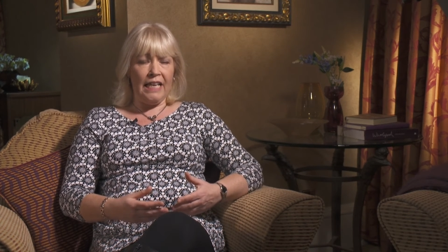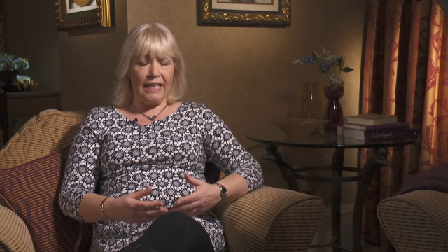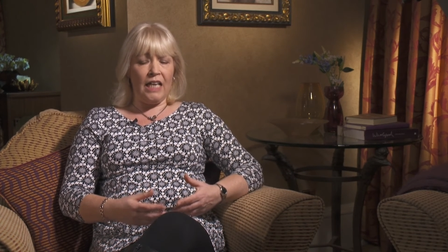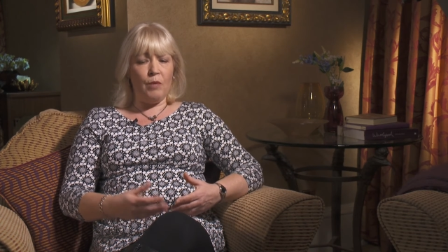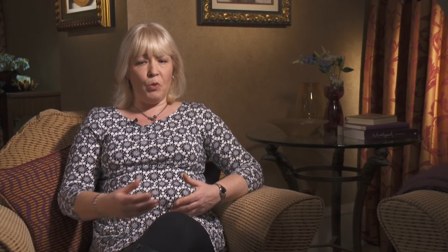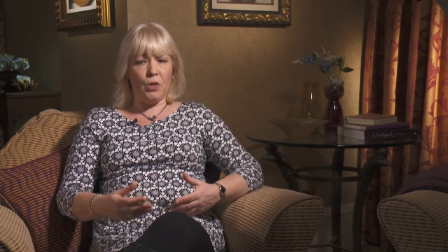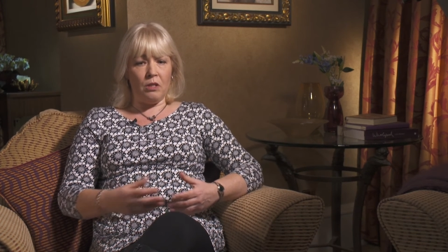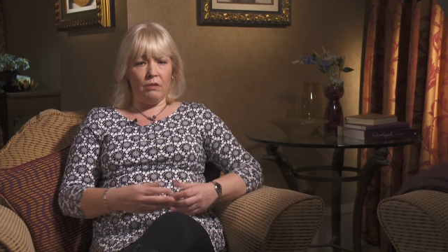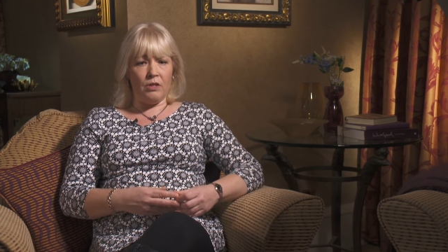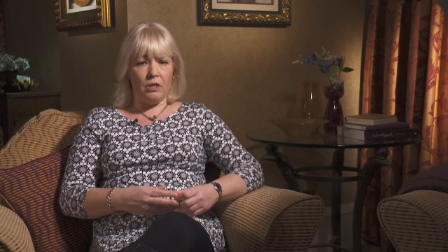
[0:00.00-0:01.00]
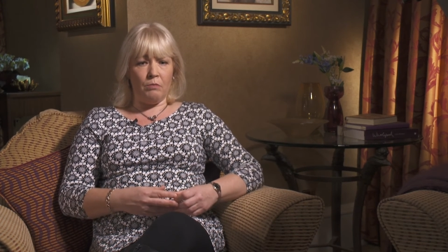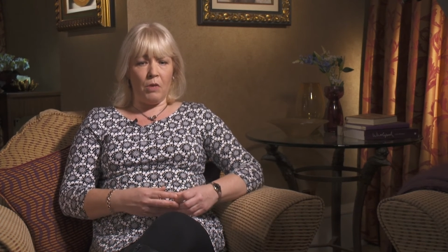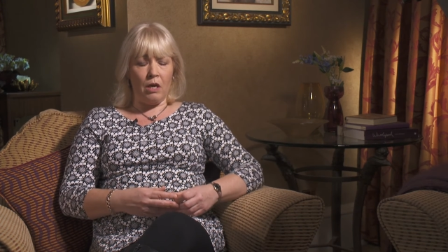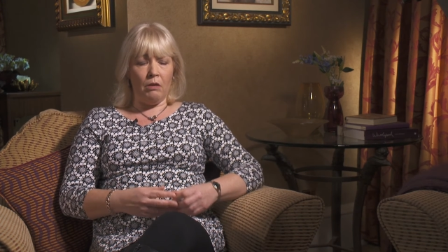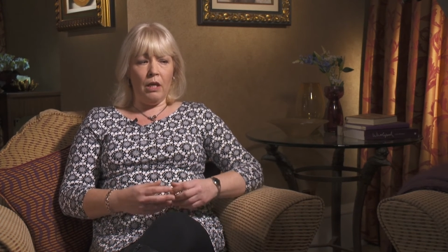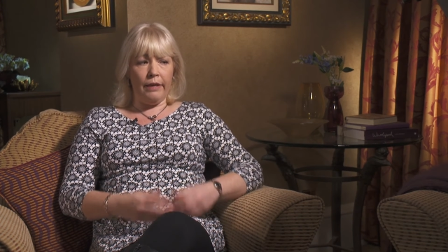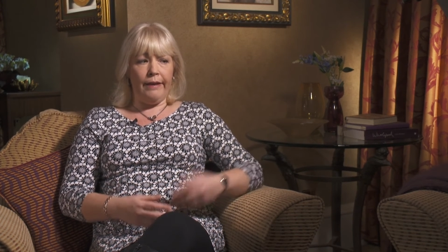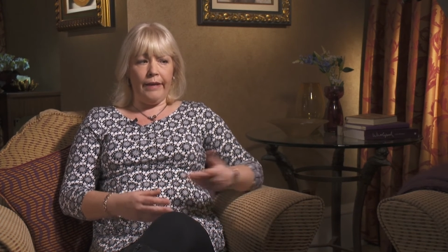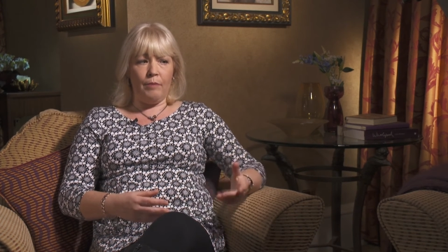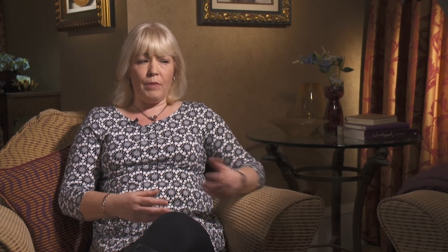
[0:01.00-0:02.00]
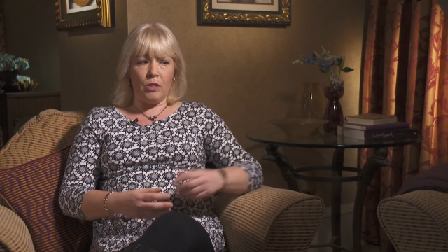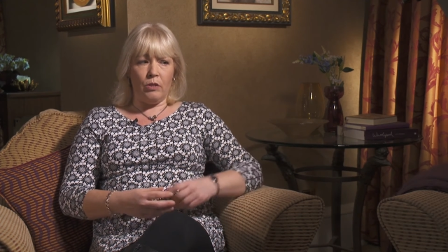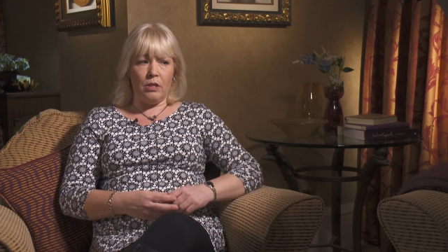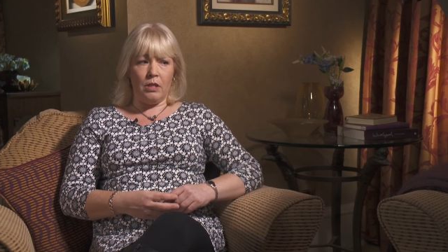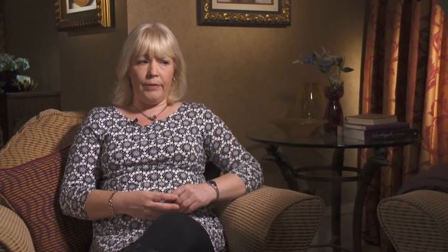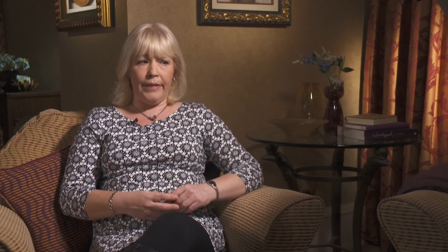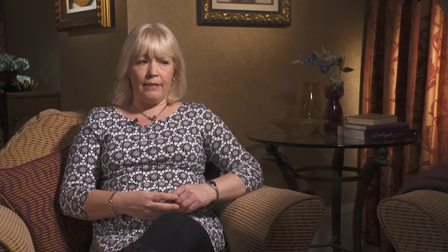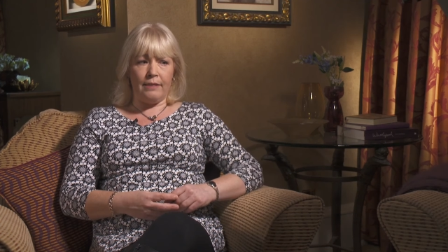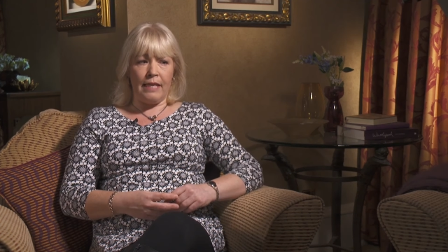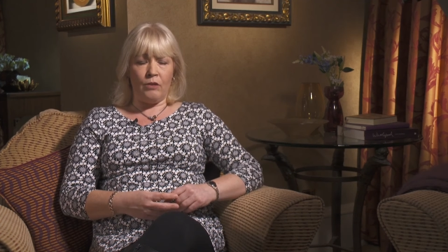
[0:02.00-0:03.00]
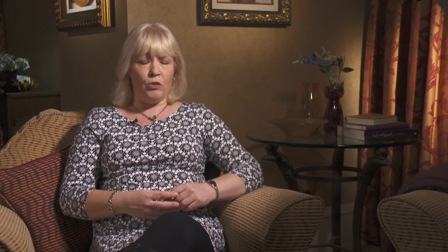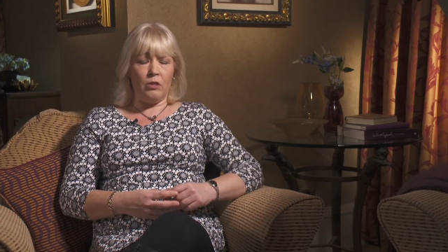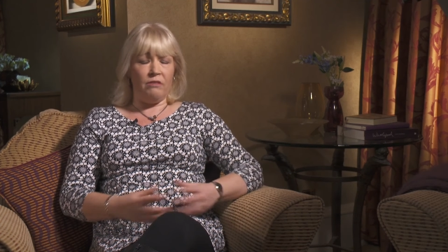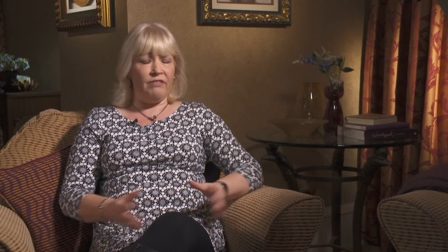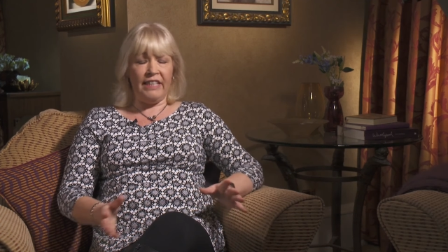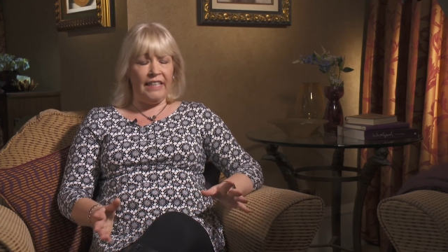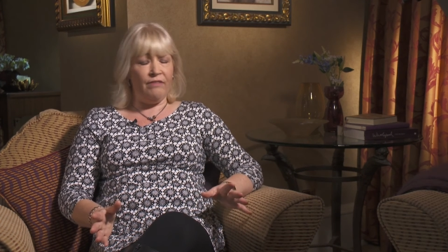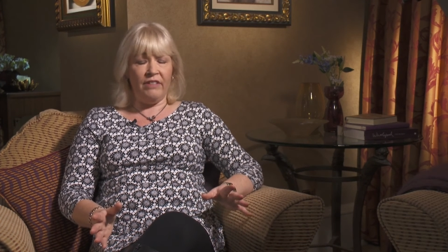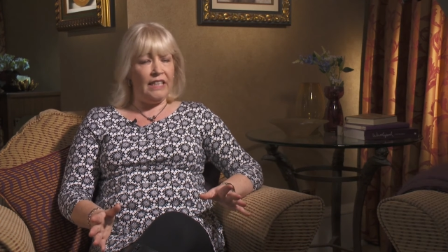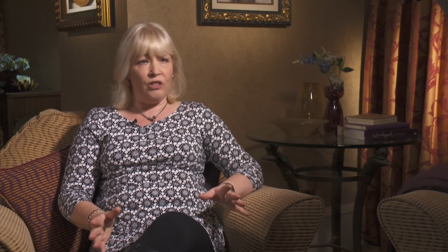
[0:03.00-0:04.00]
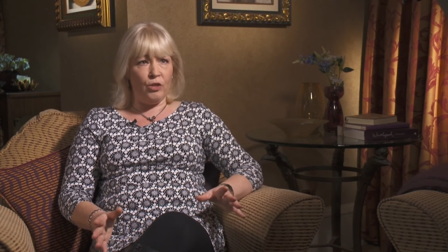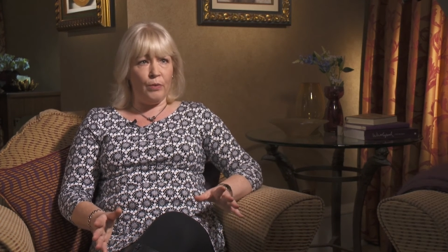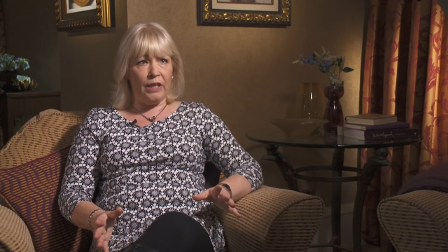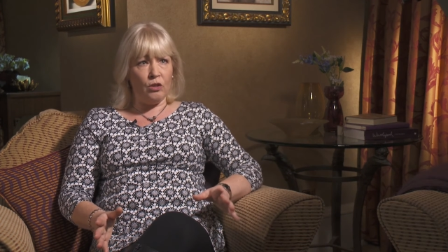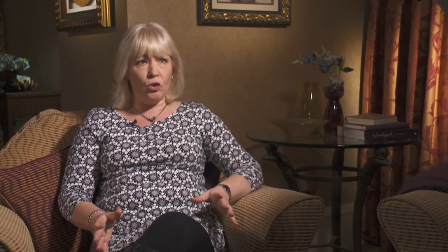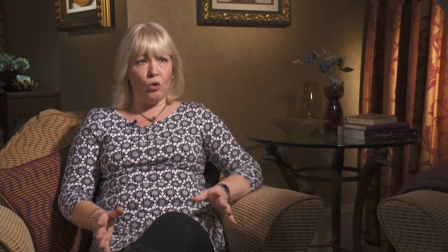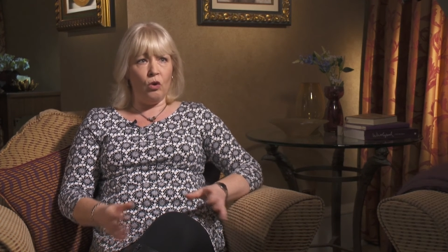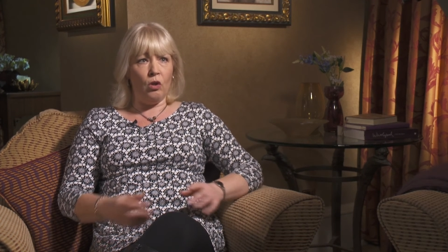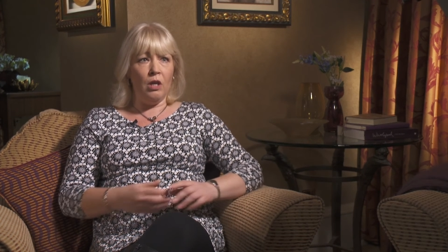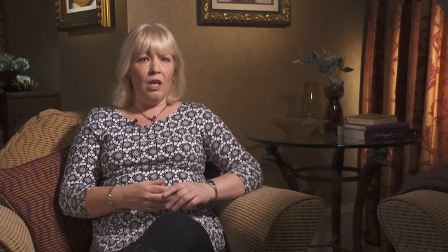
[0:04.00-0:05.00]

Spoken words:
Can I put it off to tomorrow? Can I get my son to do it instead, or does it really even need doing at all?